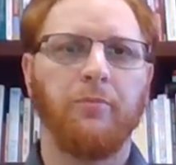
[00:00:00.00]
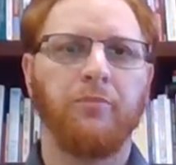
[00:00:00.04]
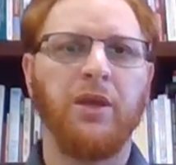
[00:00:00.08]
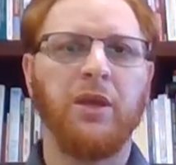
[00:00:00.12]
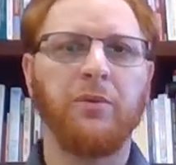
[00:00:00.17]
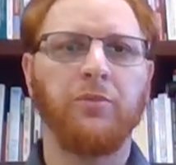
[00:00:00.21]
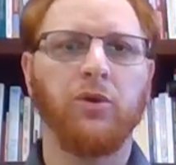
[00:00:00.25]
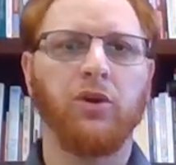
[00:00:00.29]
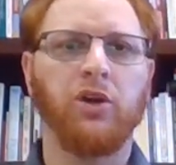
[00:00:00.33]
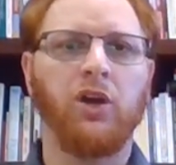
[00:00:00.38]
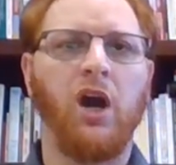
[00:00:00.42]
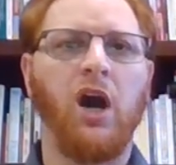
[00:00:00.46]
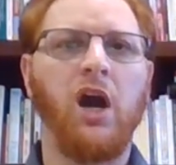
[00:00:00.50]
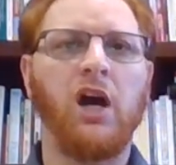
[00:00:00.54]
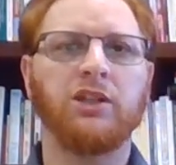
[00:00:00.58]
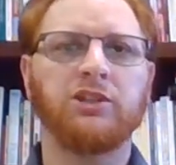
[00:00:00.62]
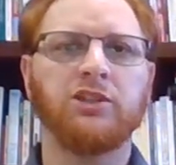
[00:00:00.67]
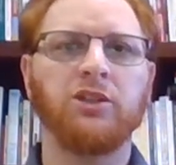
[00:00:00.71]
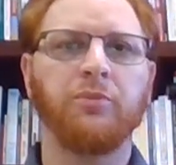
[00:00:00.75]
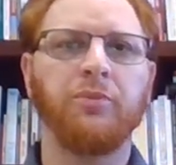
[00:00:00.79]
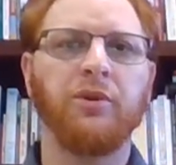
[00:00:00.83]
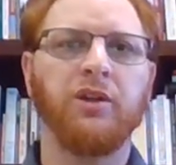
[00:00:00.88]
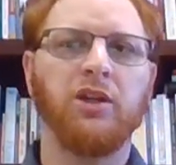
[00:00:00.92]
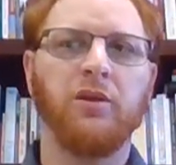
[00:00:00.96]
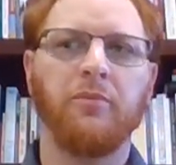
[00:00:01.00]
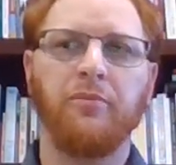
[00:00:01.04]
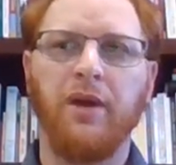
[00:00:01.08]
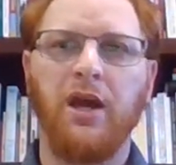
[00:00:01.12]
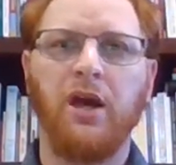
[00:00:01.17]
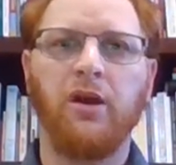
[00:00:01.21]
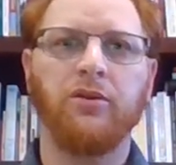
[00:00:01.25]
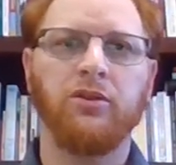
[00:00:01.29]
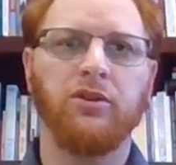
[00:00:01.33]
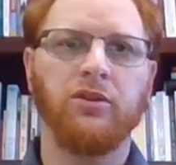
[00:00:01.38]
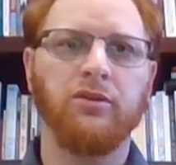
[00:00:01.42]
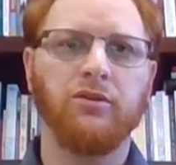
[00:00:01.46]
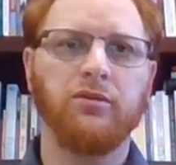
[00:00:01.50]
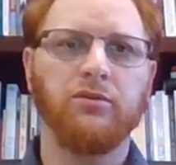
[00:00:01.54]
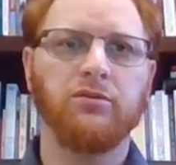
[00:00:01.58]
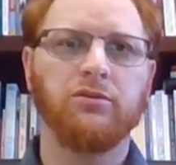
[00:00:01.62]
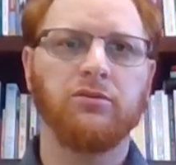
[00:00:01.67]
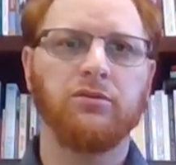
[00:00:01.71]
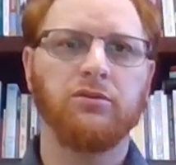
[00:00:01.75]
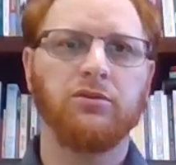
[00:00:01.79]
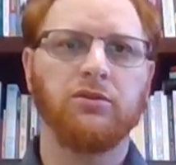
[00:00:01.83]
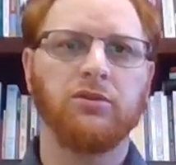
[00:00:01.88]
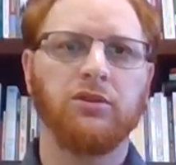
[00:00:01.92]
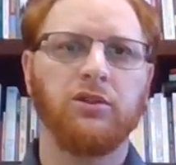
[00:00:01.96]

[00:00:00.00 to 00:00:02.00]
people gossiping about you